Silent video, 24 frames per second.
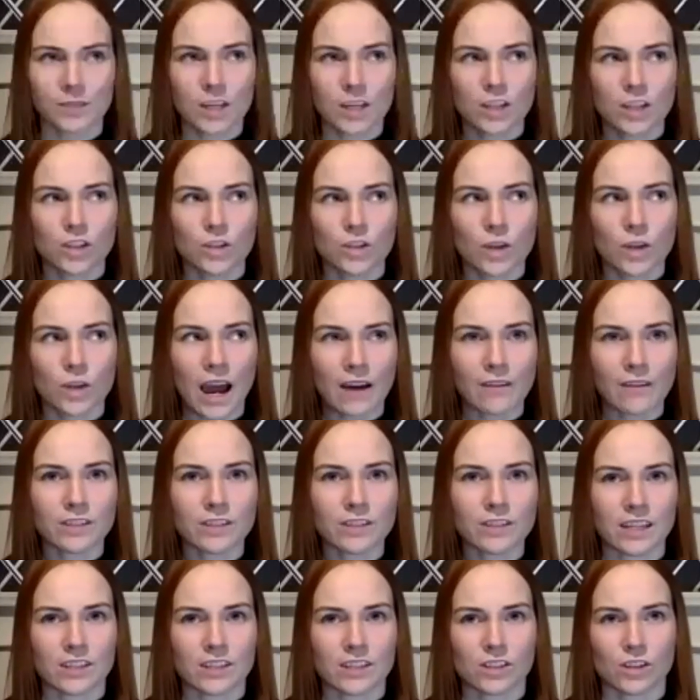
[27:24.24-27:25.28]
Do you have
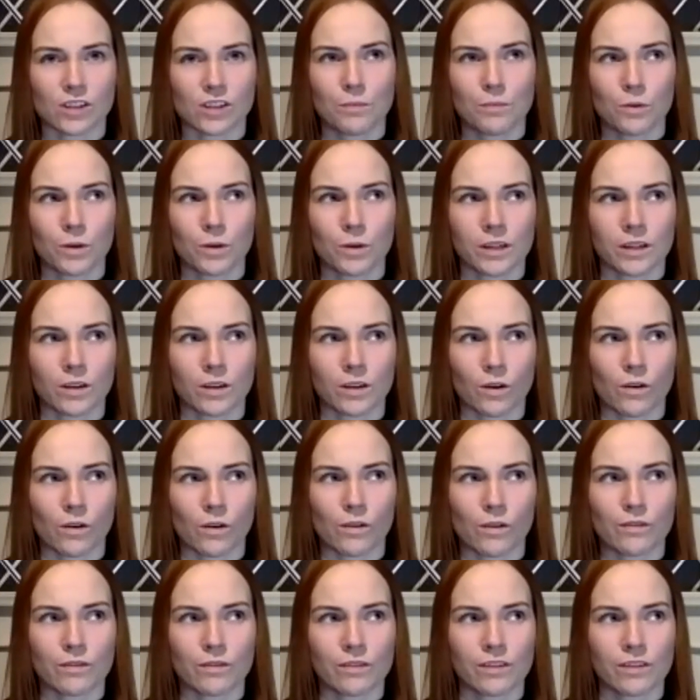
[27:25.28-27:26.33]
to get to the point
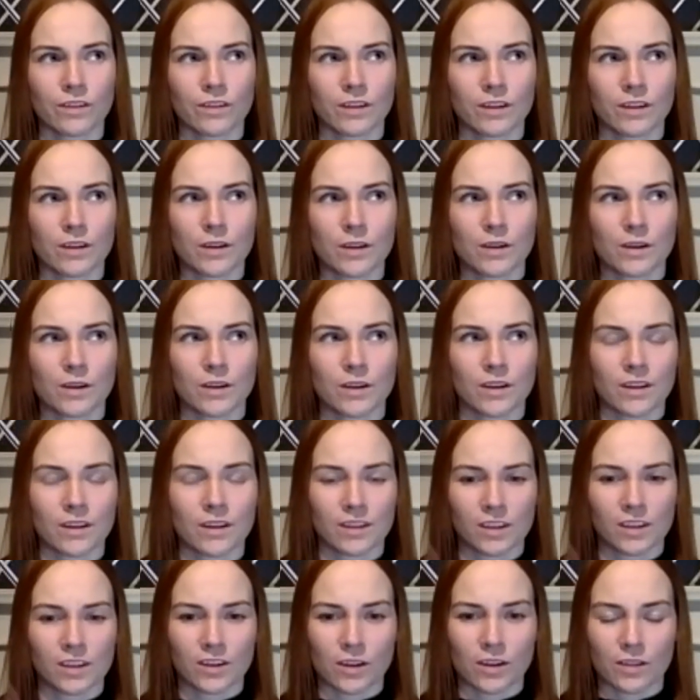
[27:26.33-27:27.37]
of,
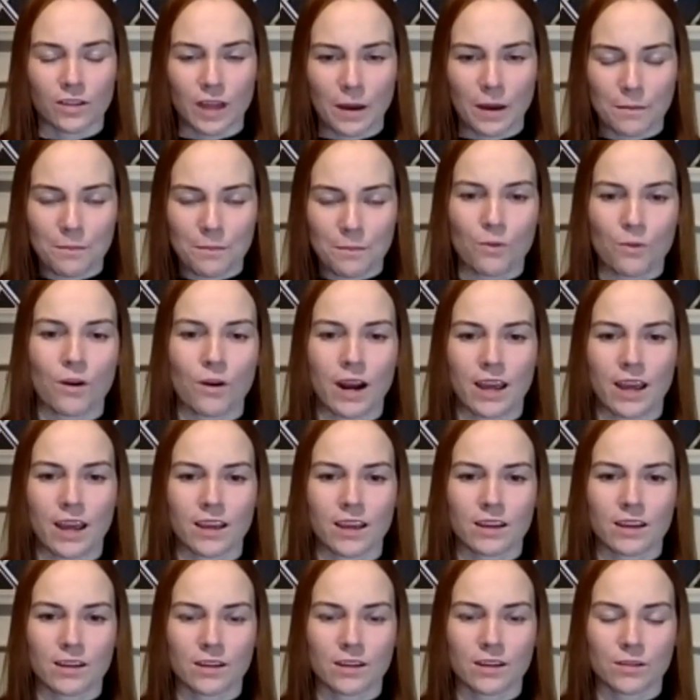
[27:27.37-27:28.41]
that
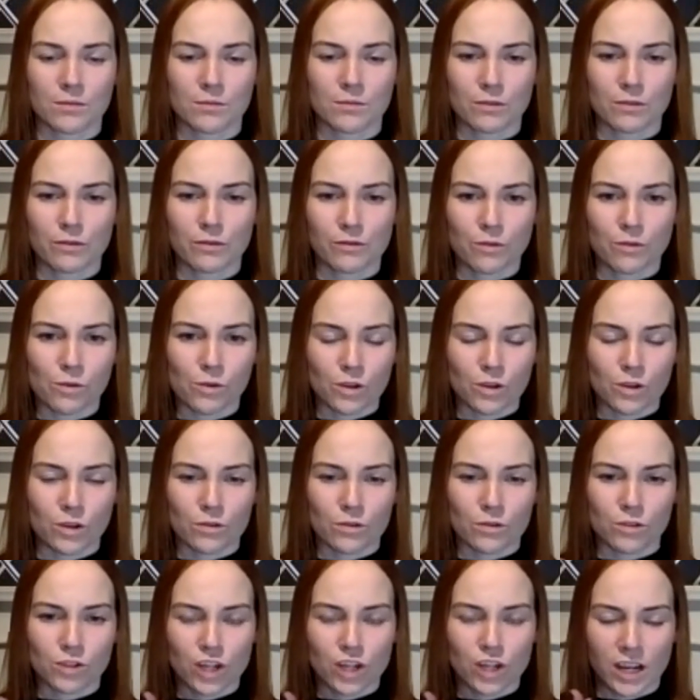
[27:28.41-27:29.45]
break before
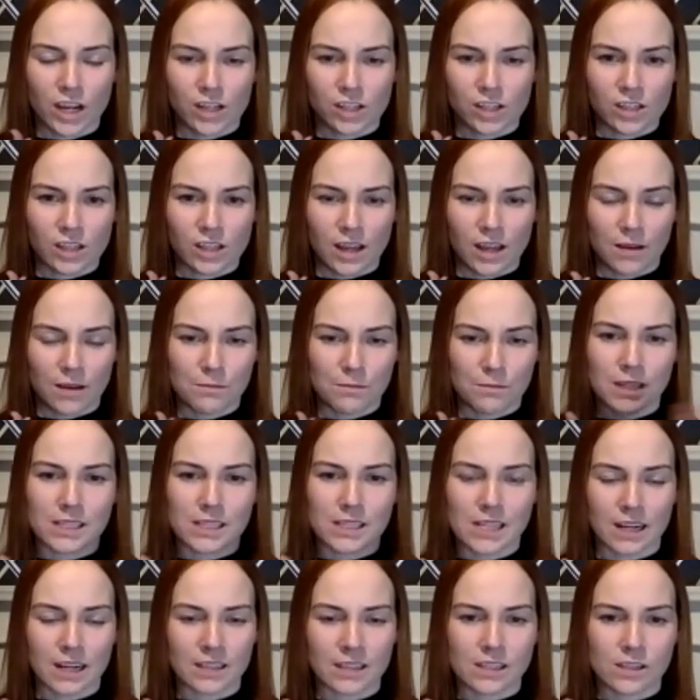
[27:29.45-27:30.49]
you change that
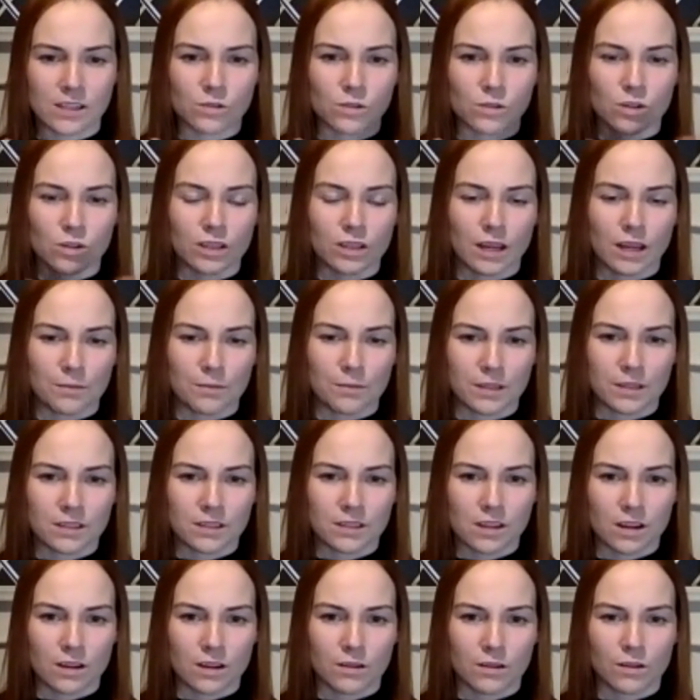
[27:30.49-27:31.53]
mentality, or could that have been
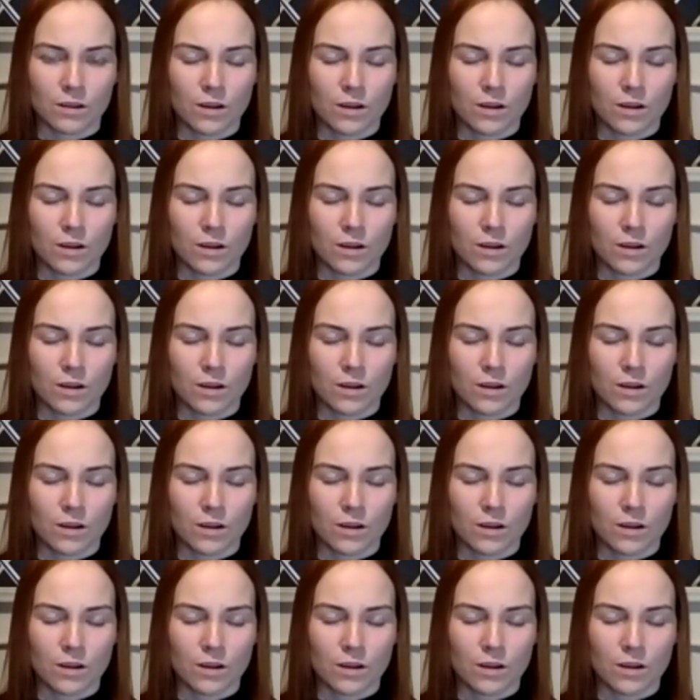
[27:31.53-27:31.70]
done